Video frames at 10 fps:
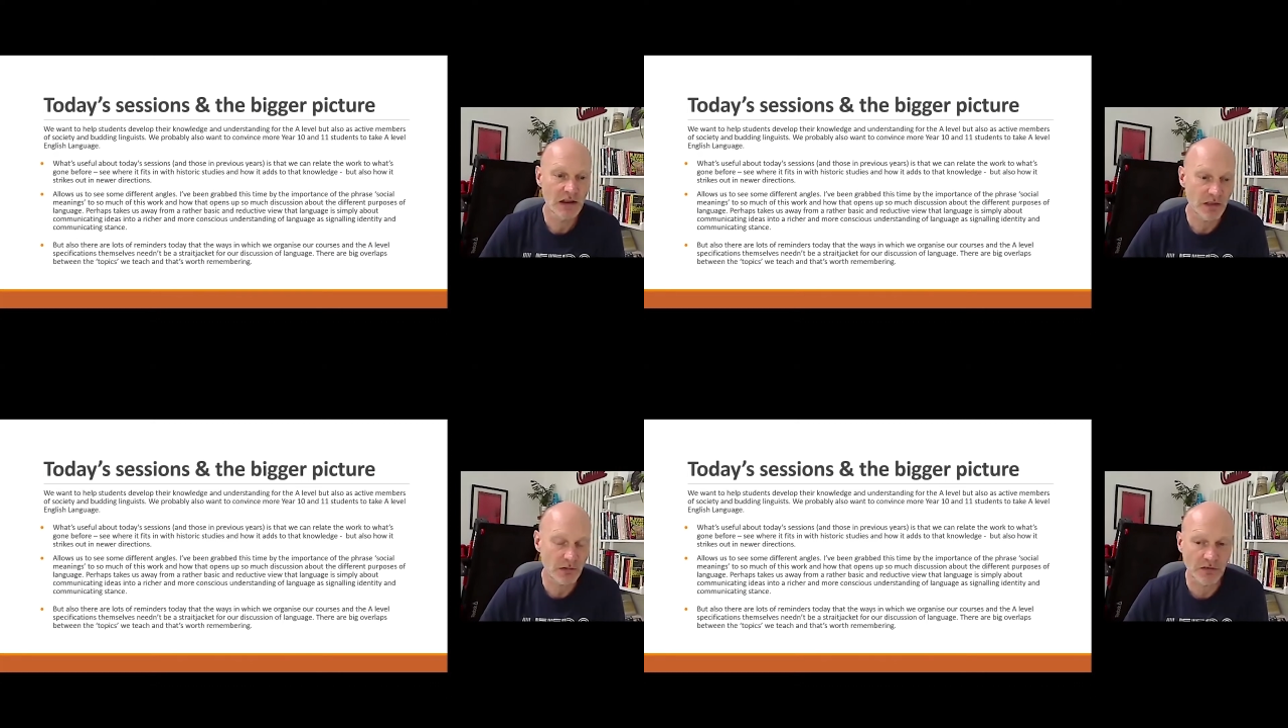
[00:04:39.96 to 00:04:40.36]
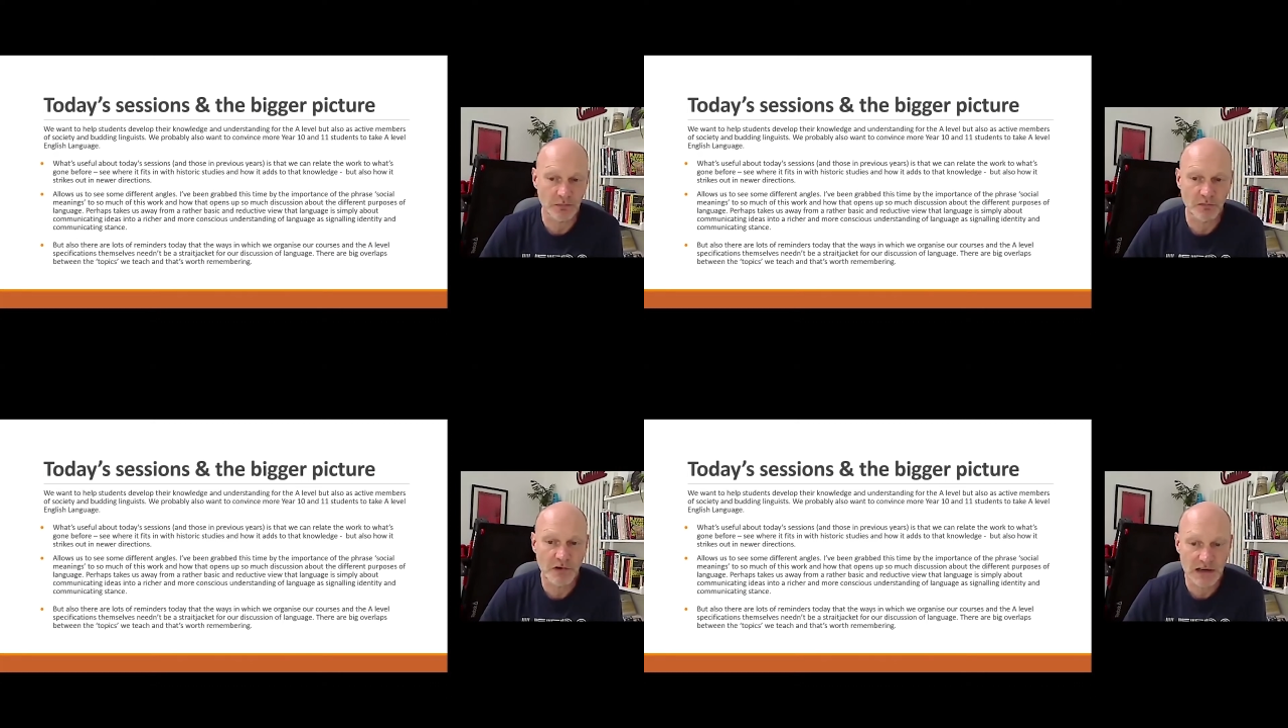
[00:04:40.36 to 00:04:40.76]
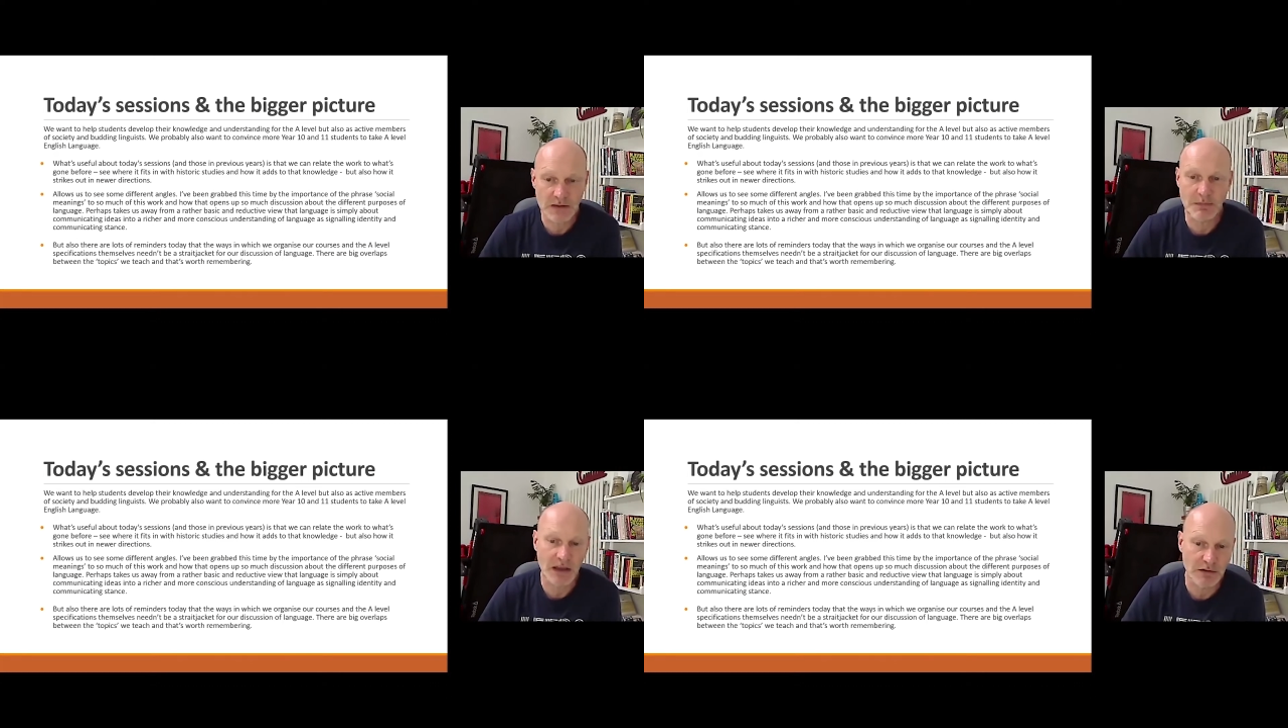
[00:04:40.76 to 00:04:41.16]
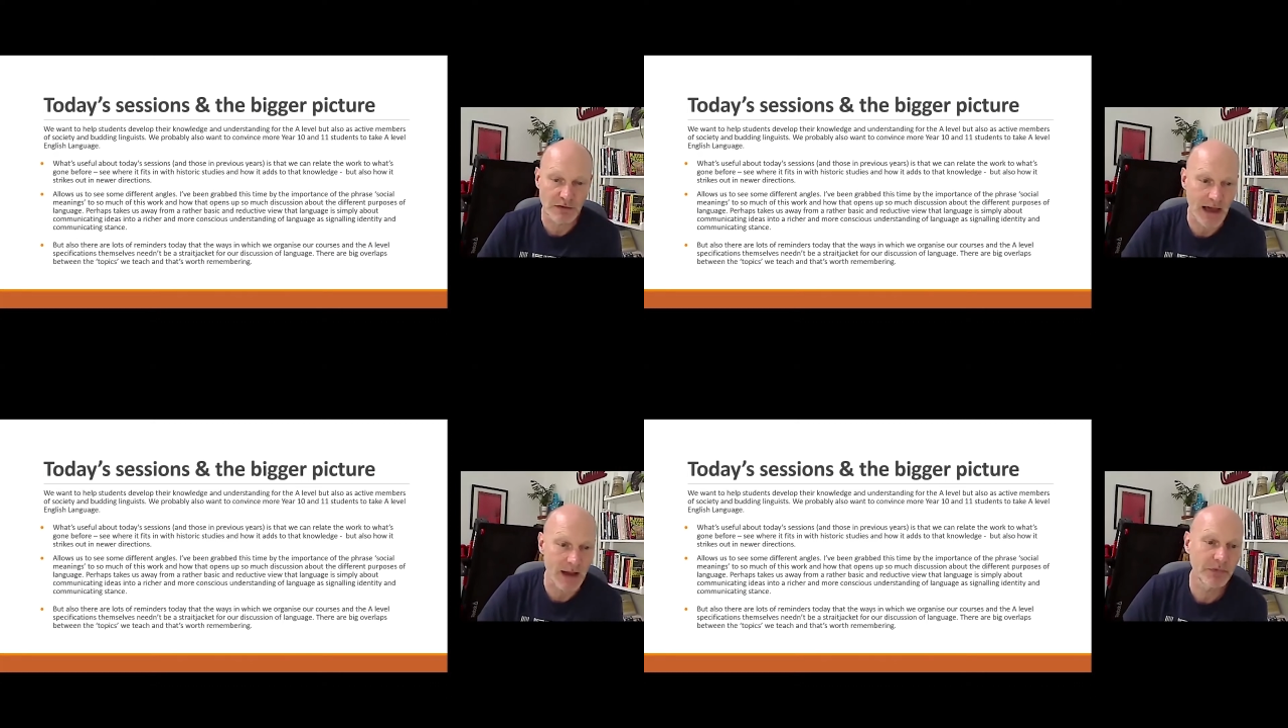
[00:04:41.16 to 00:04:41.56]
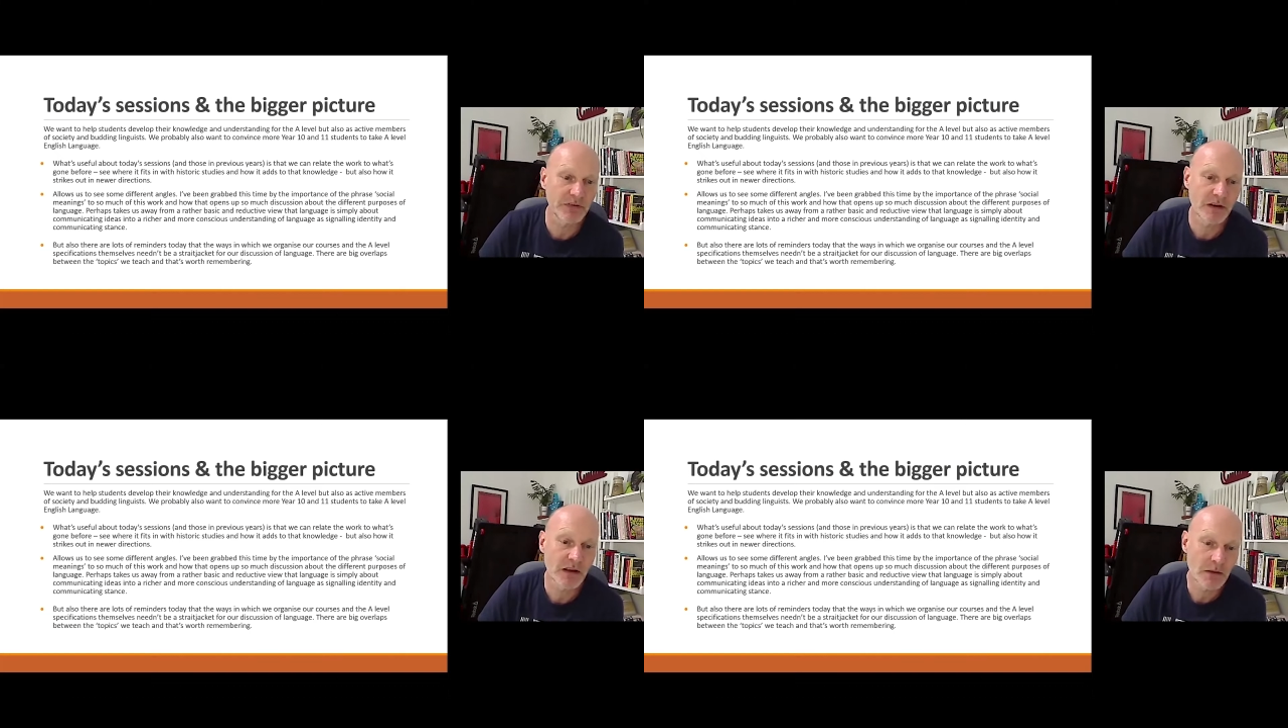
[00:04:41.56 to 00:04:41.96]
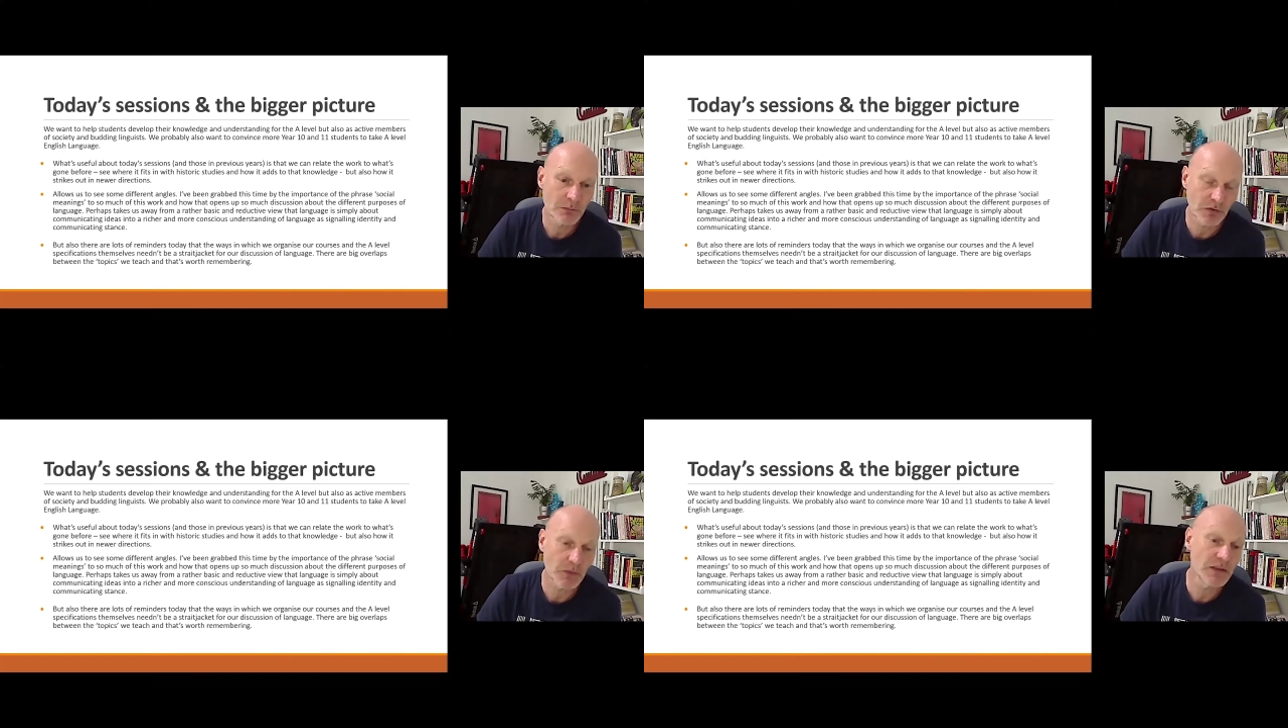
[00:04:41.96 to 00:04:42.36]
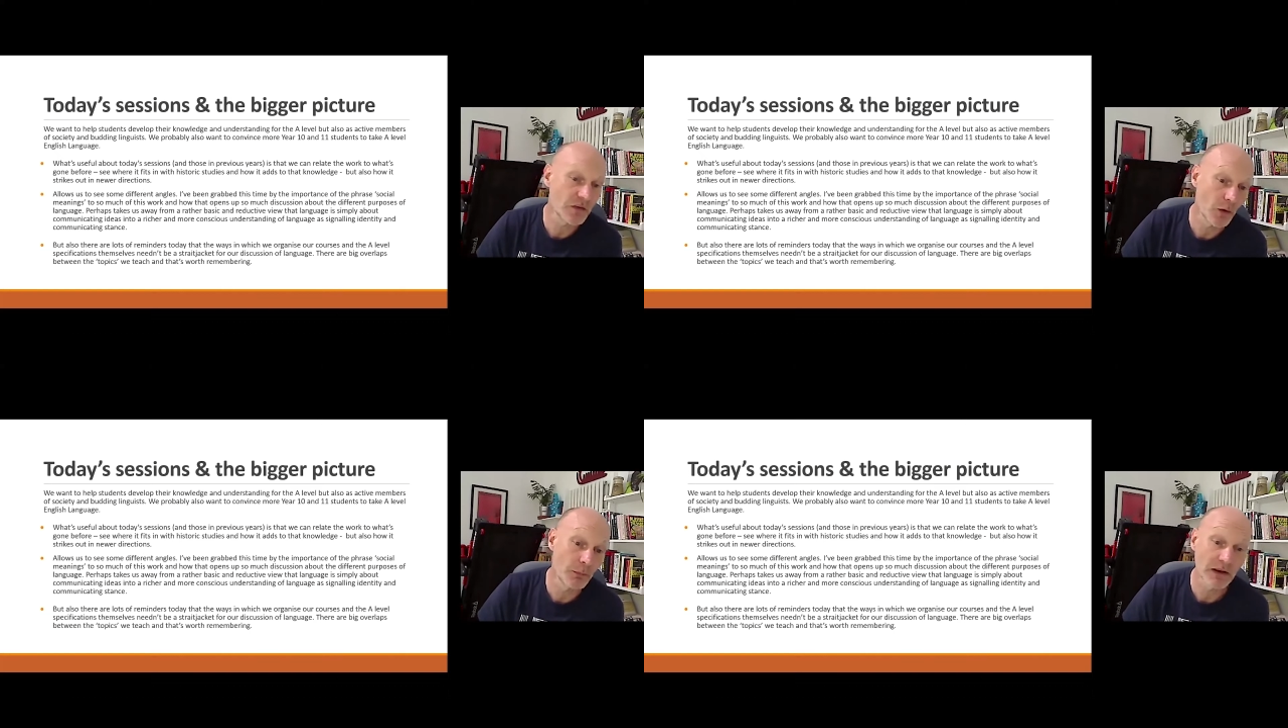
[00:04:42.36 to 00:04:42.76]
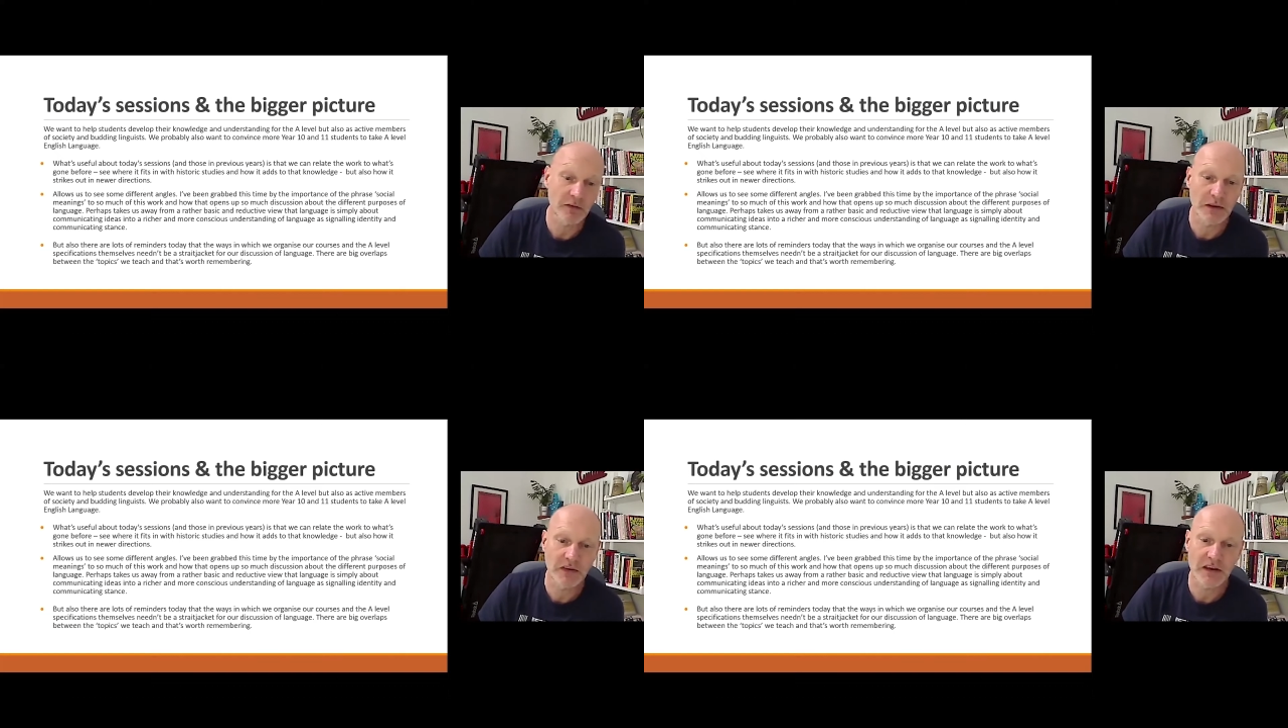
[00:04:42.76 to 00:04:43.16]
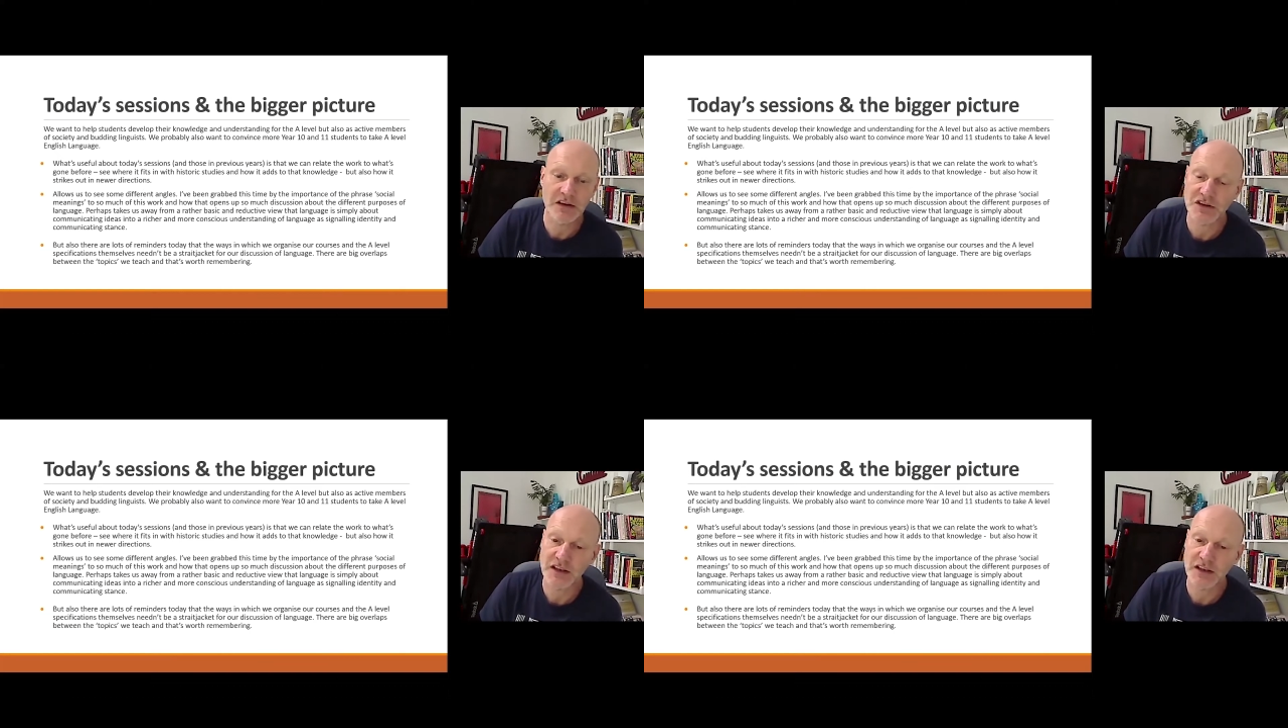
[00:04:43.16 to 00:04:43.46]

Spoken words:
There are some really big overlaps between the topics we teach,